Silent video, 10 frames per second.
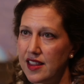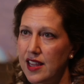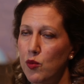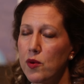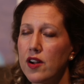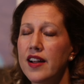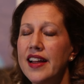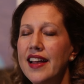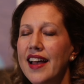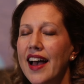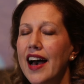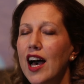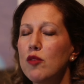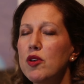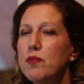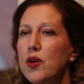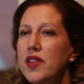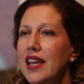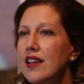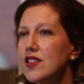They were uh,
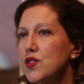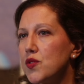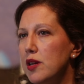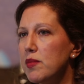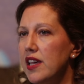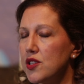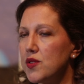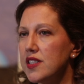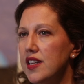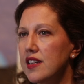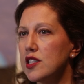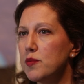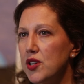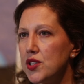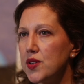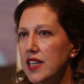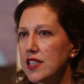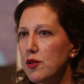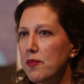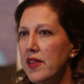both extremely interested in
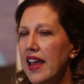spiritualism